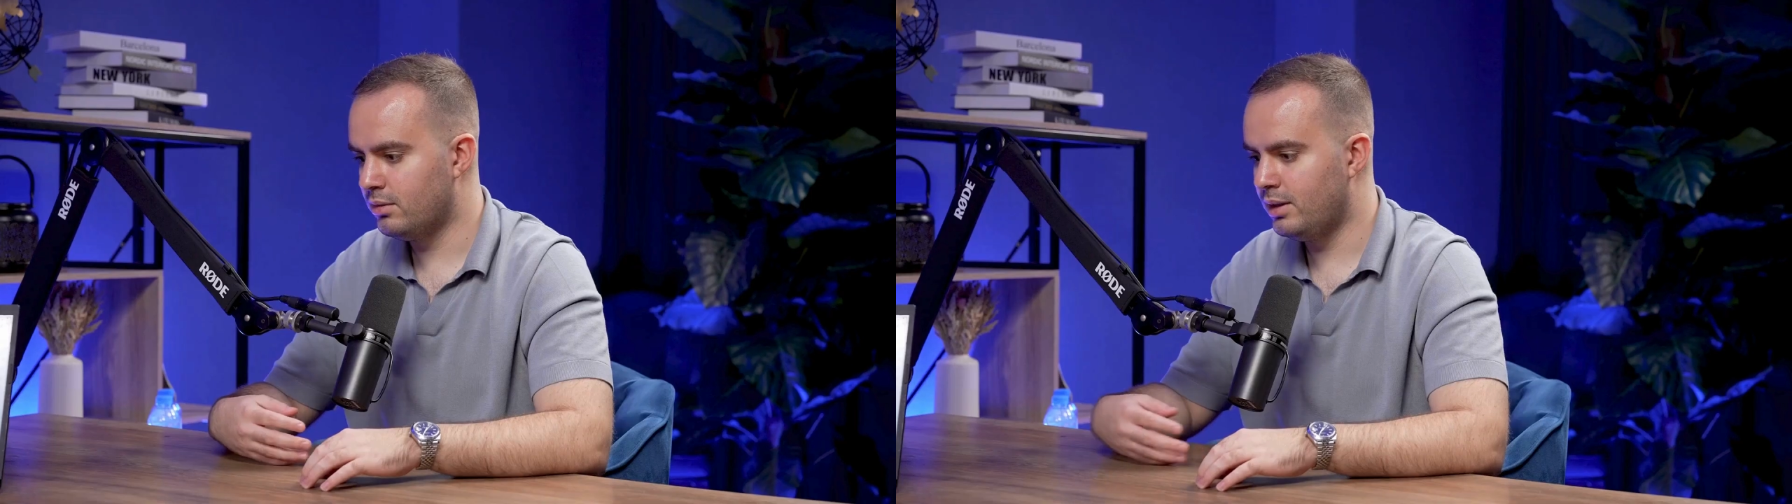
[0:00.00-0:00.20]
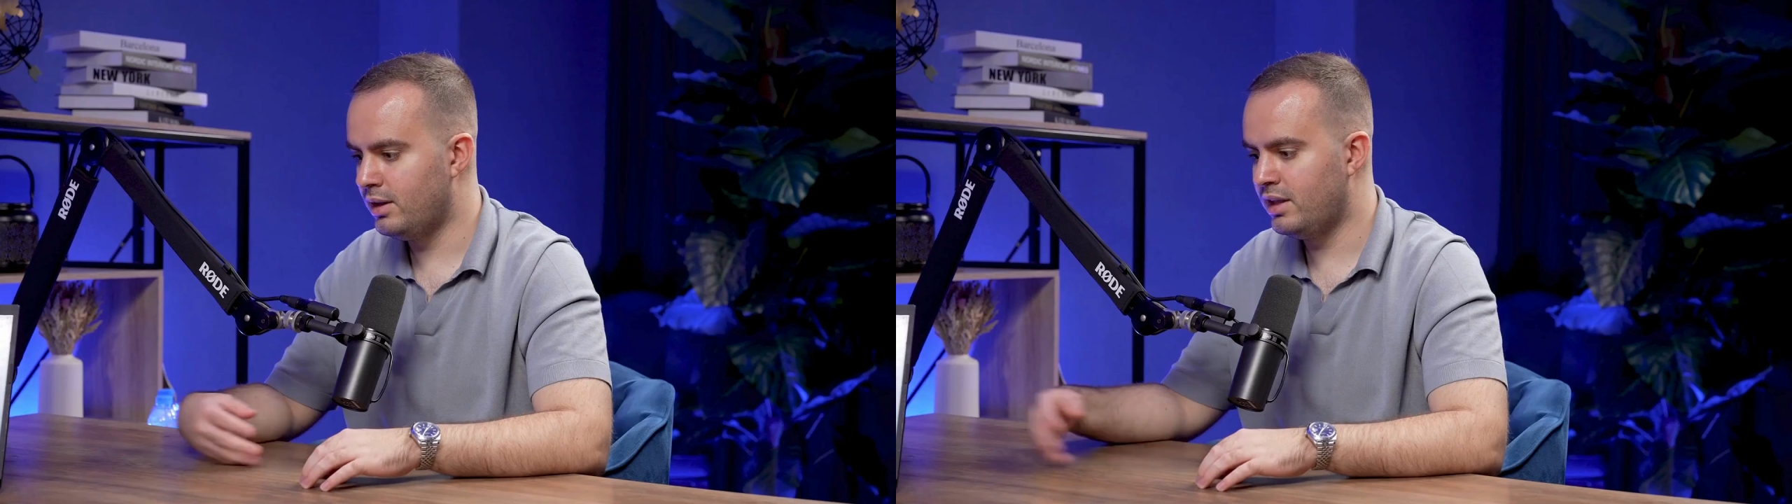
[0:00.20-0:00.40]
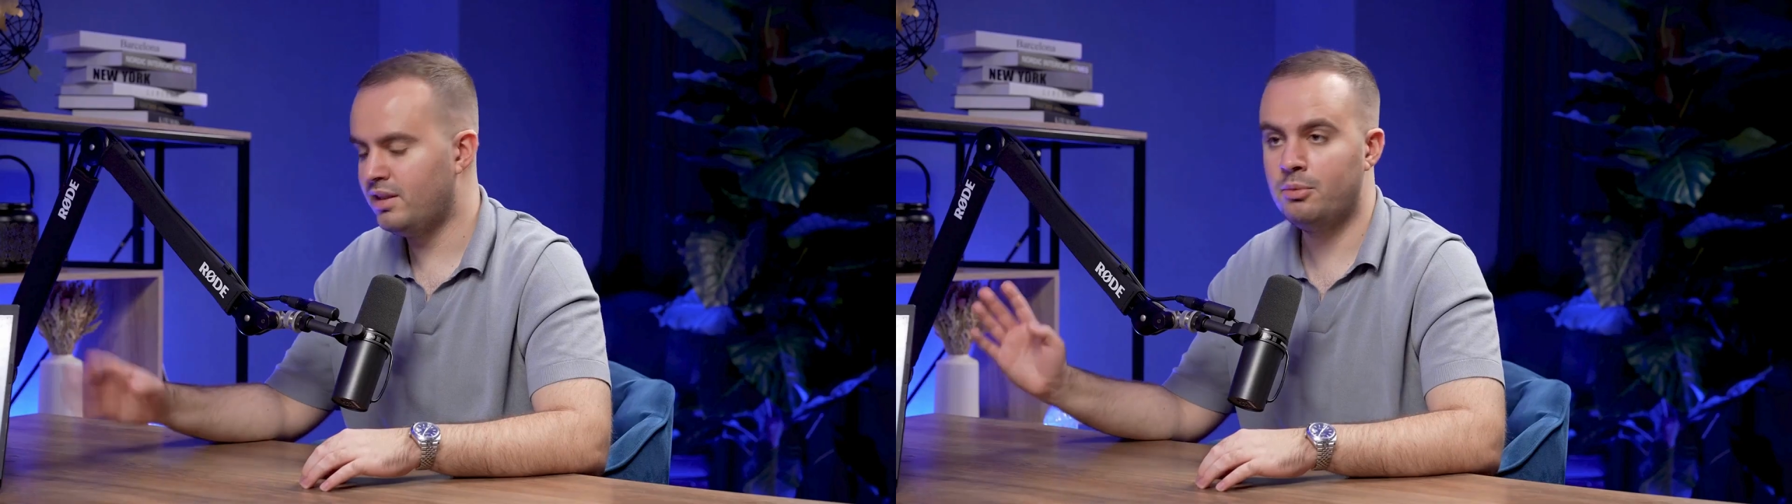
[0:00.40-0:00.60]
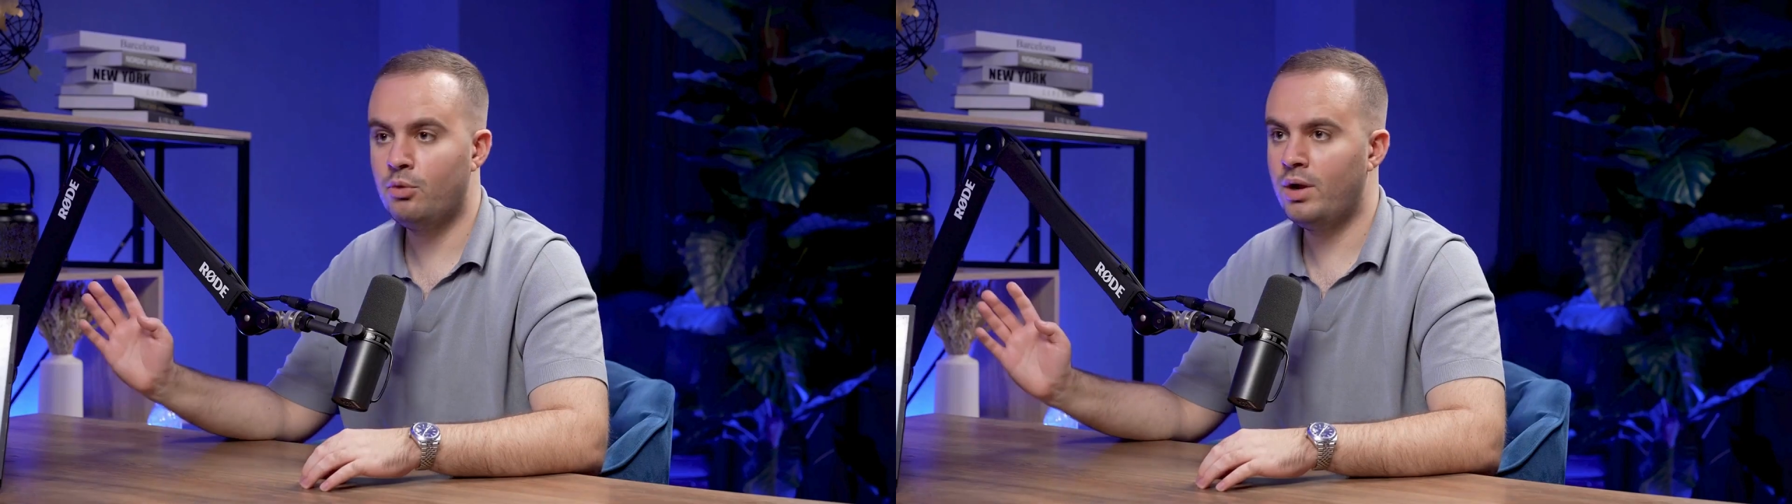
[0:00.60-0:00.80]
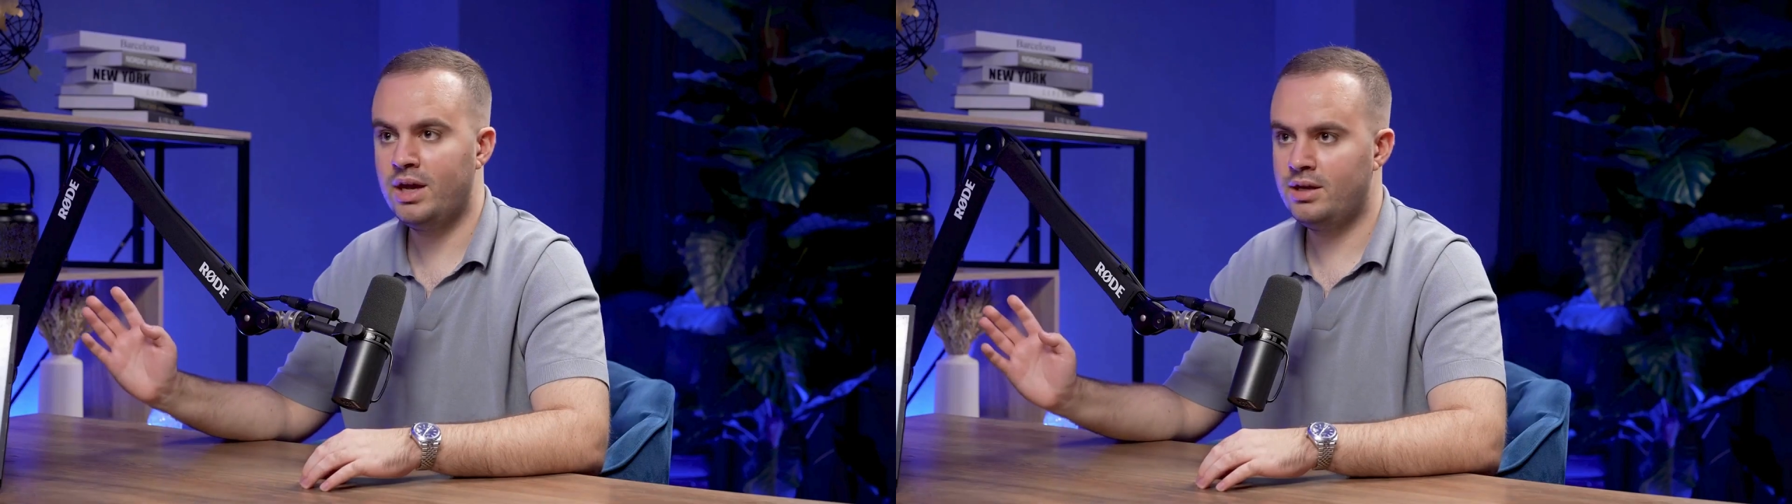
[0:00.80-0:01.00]
let them
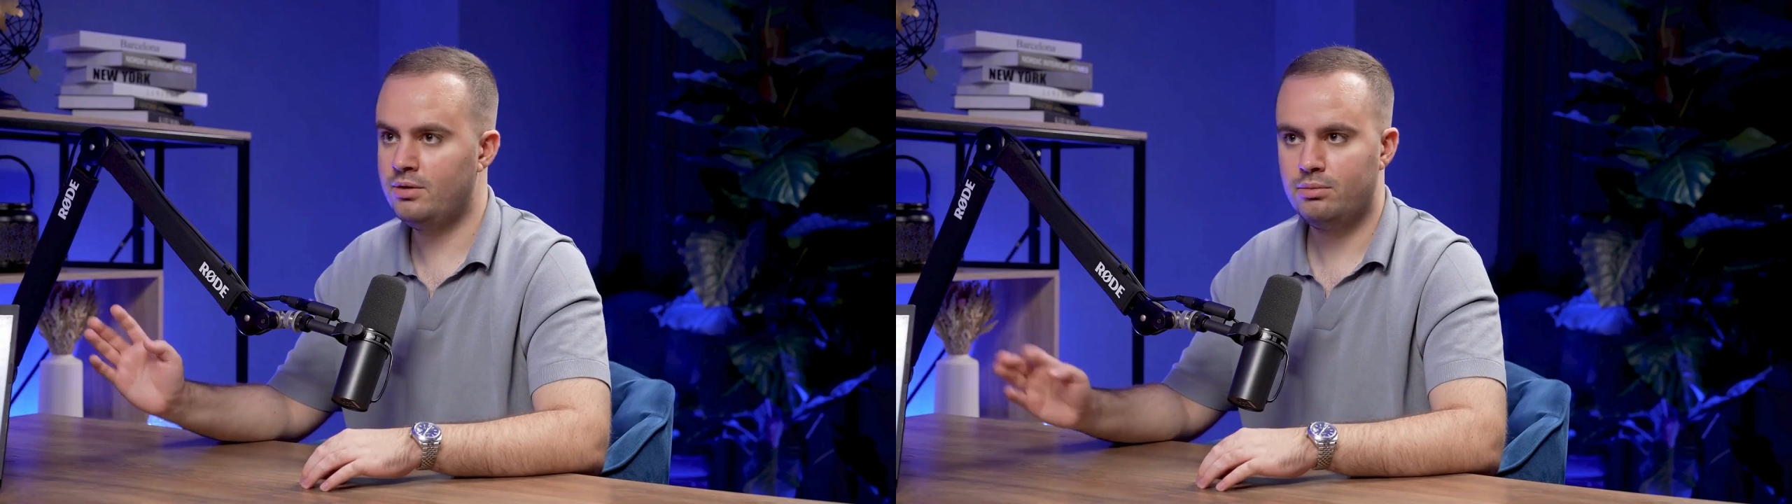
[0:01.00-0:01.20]
away